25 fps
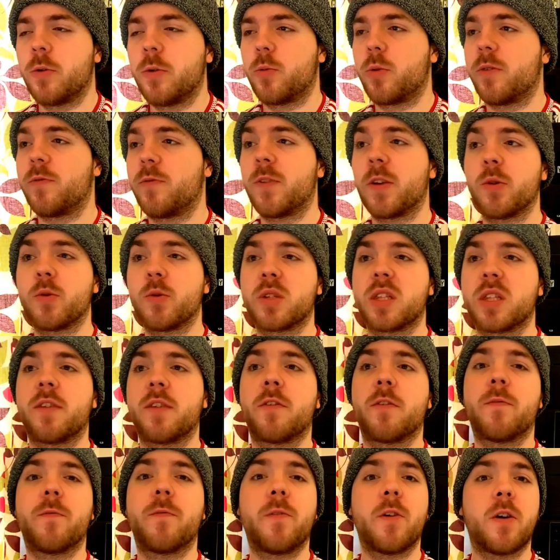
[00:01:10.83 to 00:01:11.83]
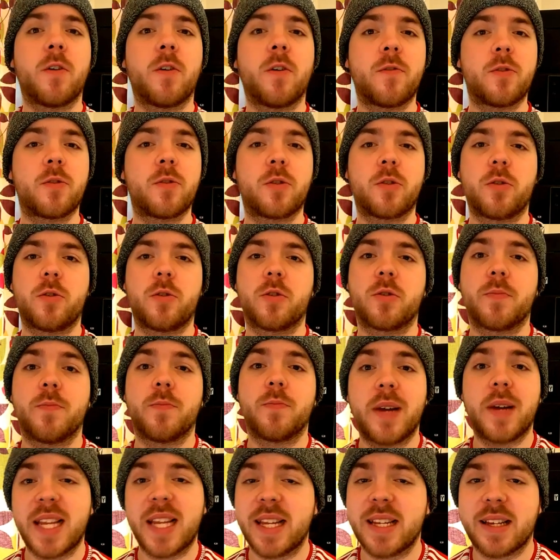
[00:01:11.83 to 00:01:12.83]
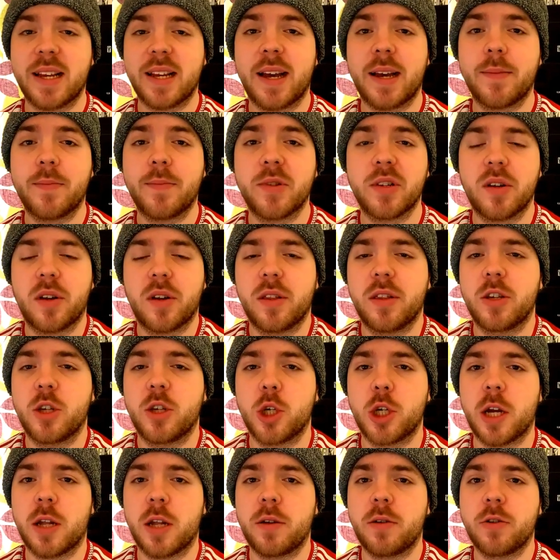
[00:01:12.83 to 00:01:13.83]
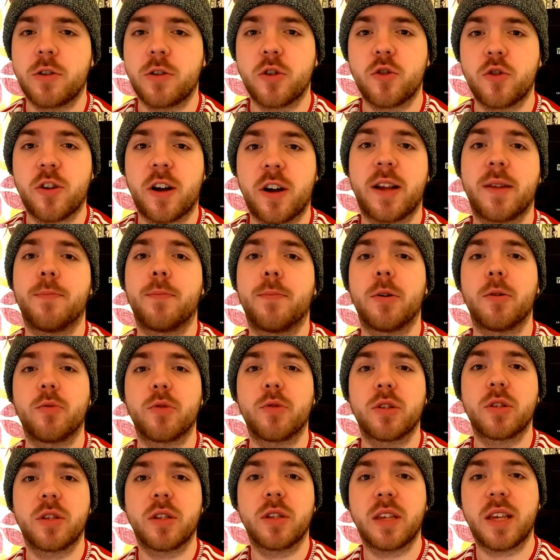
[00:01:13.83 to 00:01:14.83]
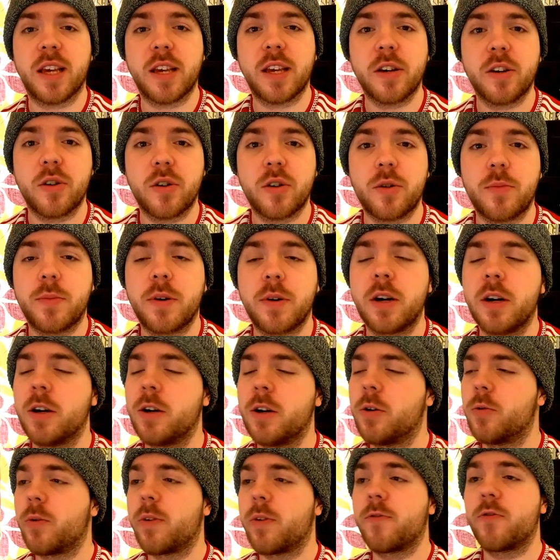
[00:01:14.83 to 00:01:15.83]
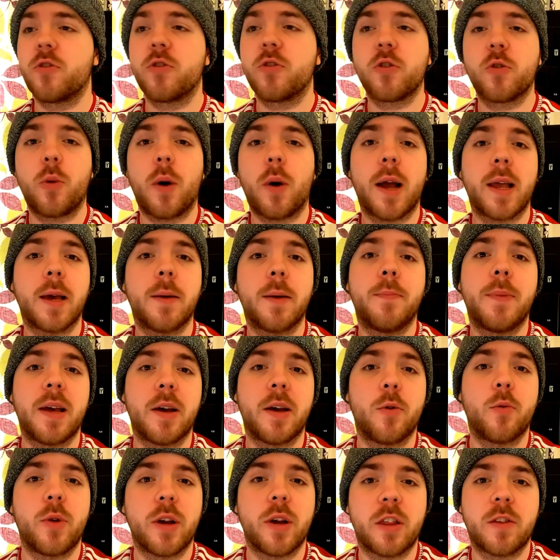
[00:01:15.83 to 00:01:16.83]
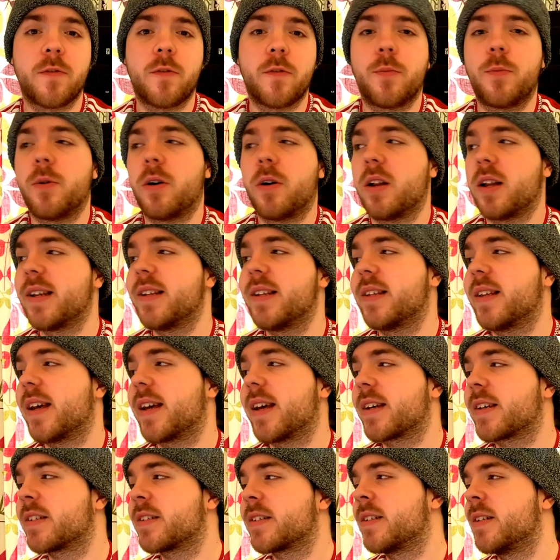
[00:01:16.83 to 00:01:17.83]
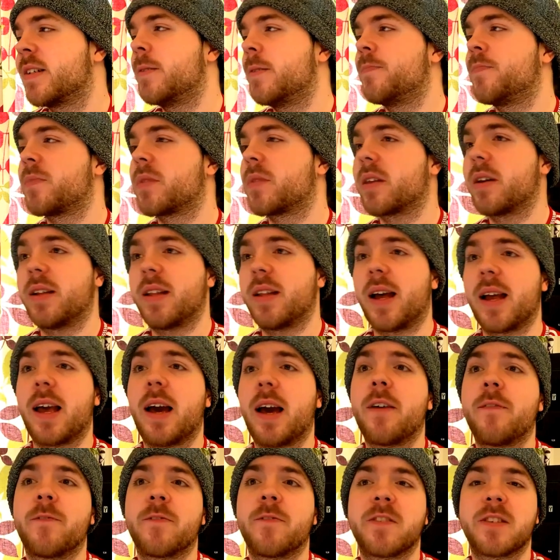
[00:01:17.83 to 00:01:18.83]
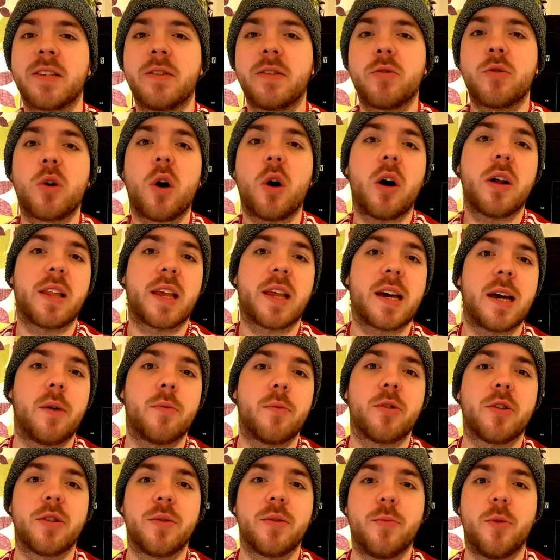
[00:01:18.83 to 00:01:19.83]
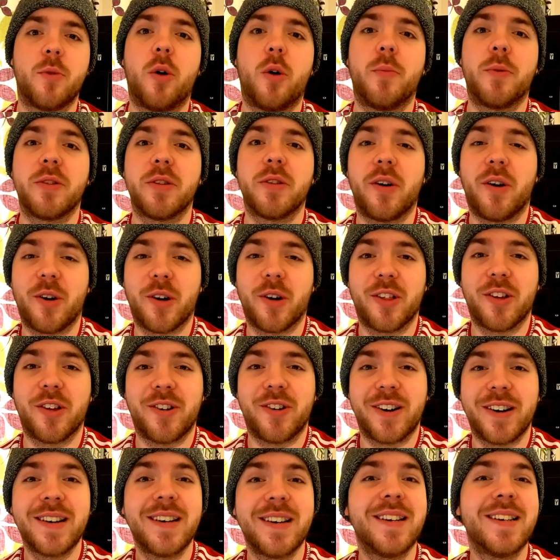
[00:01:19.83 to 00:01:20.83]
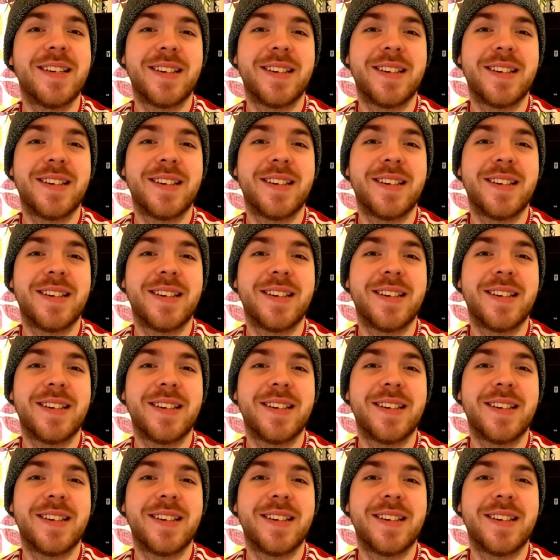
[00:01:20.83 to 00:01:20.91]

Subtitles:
We've used their referral code many times on this channel to try and boost the income. We've done quite a bit with Football Index, and I have still got an account at the moment, although,